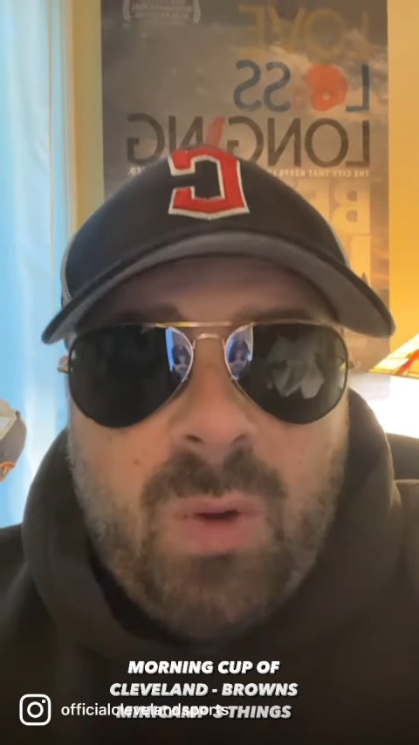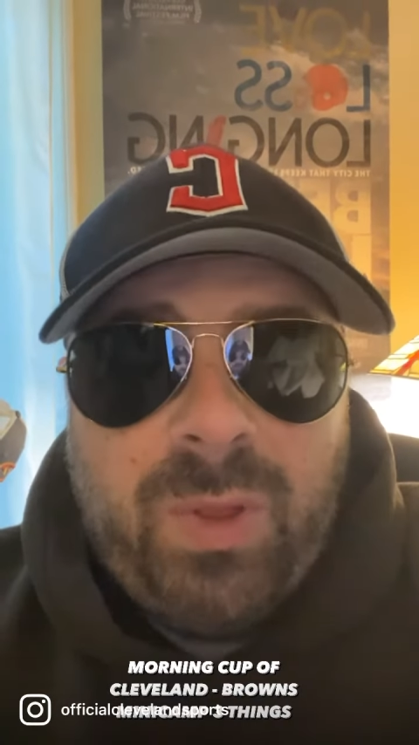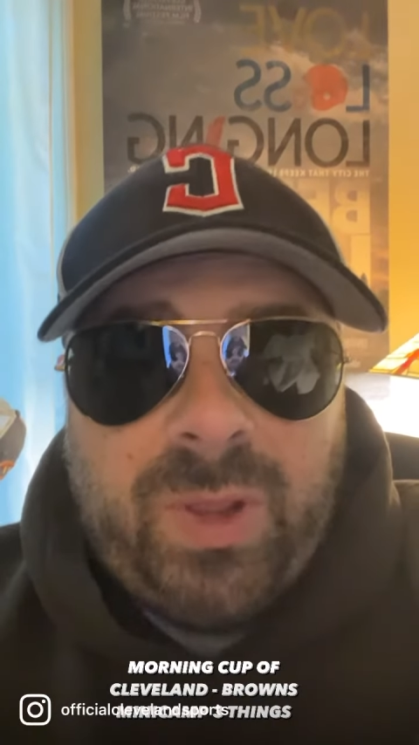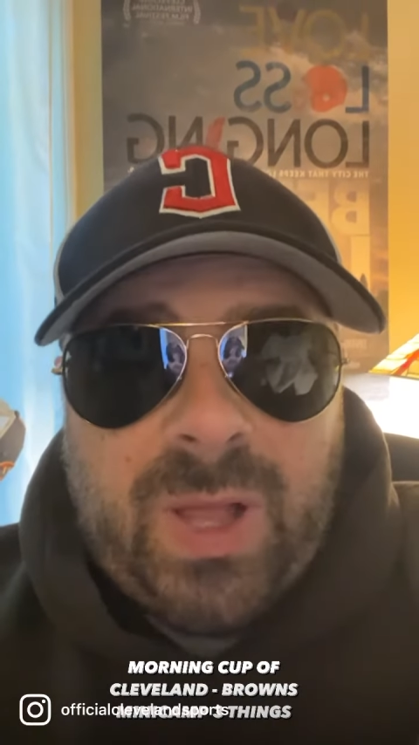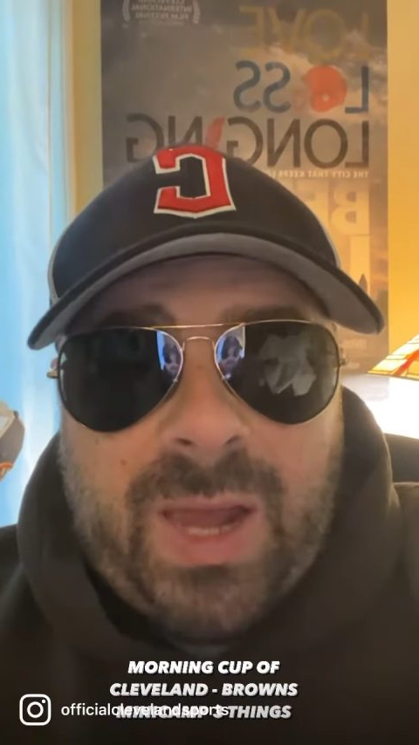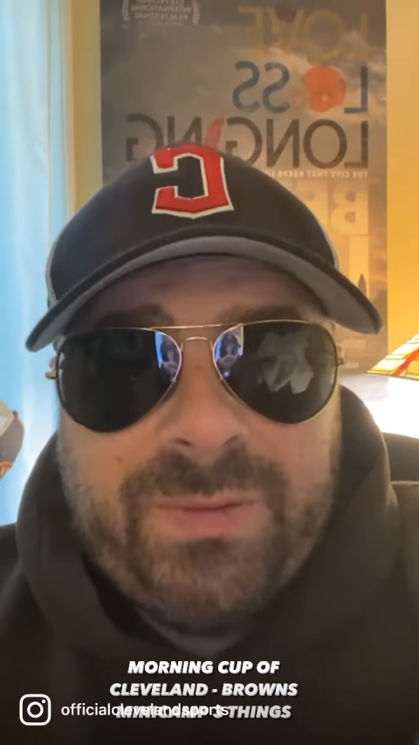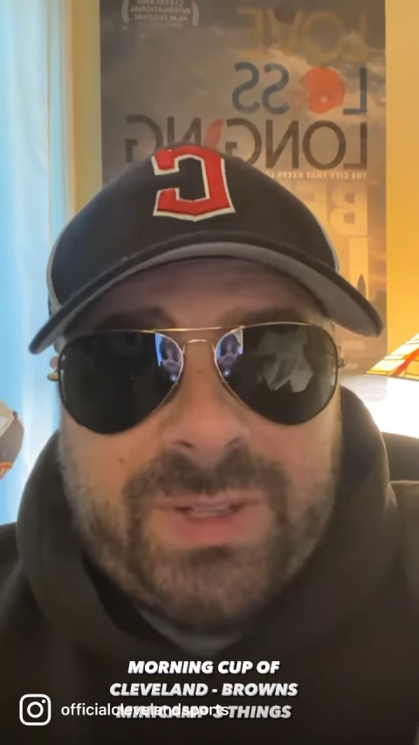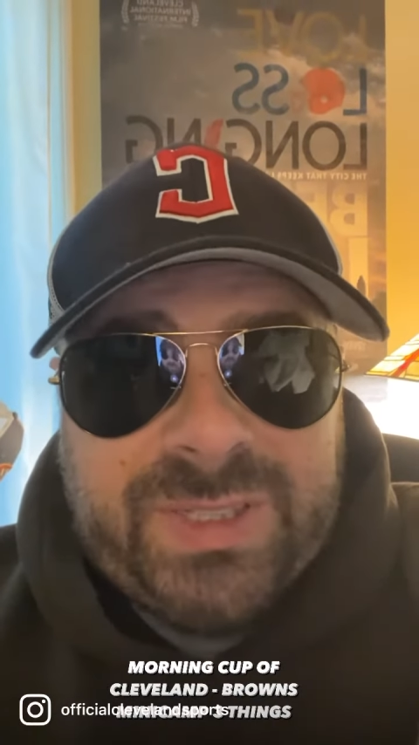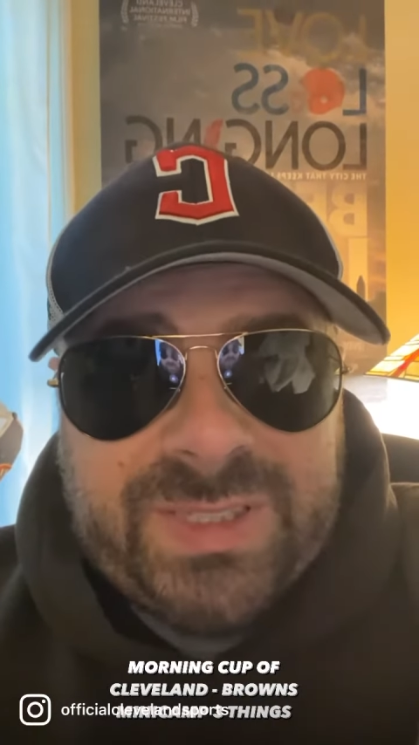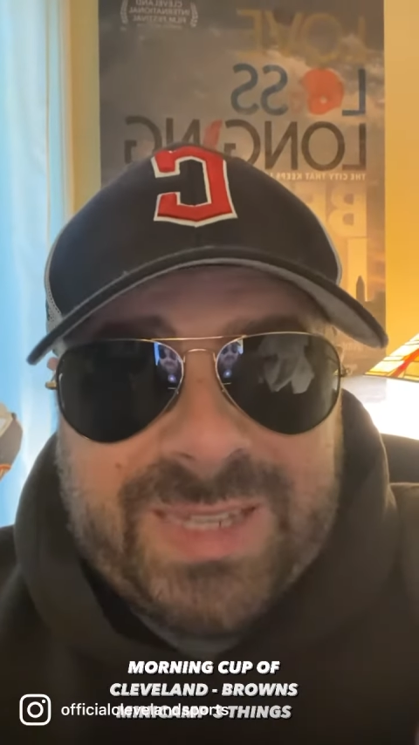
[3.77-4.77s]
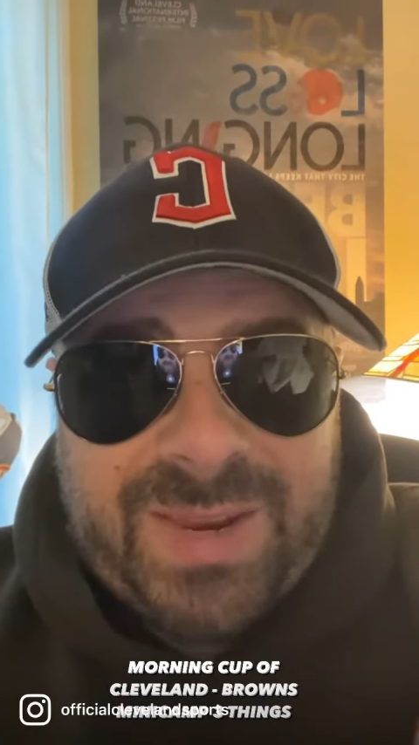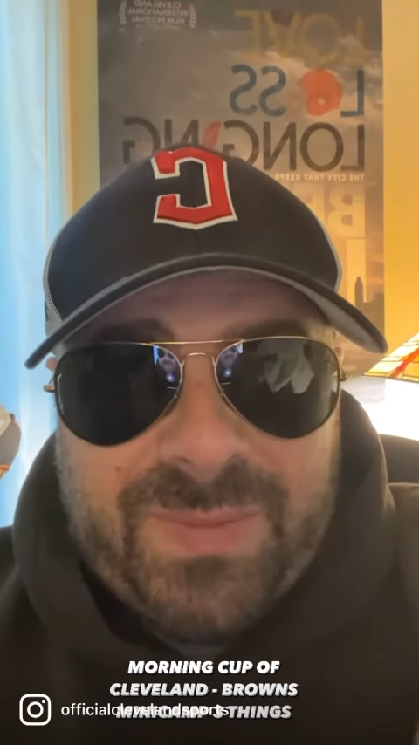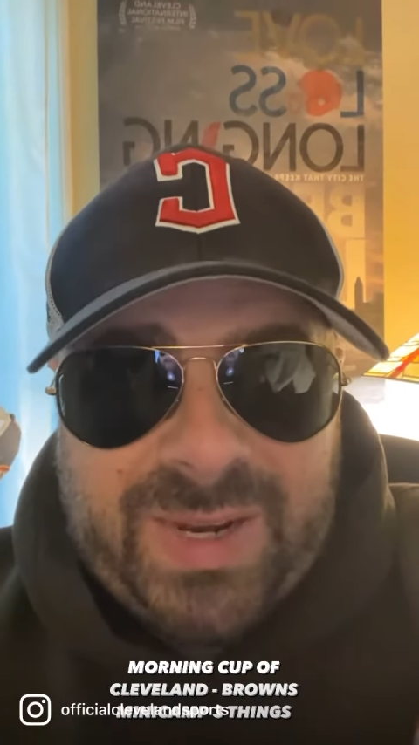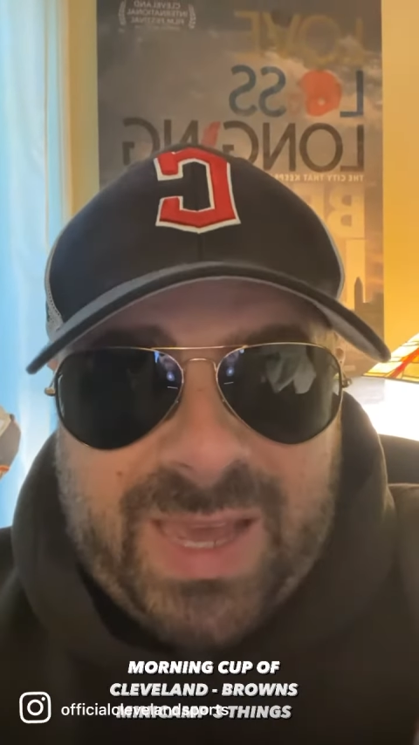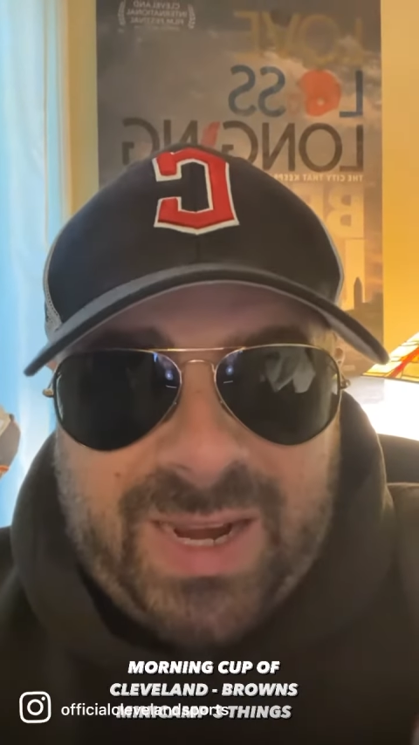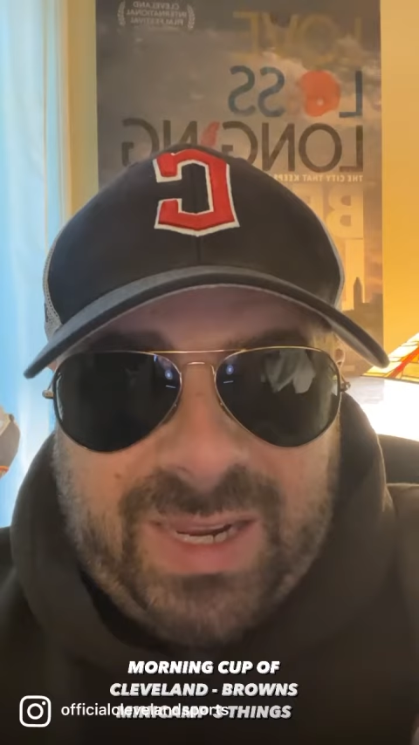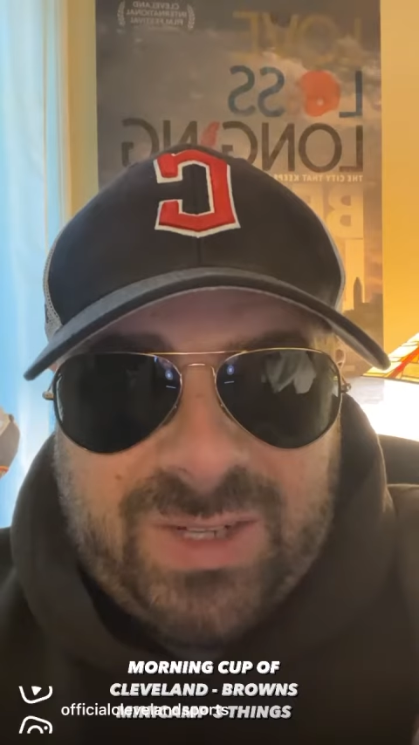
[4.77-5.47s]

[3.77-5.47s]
with a lot of excitement heading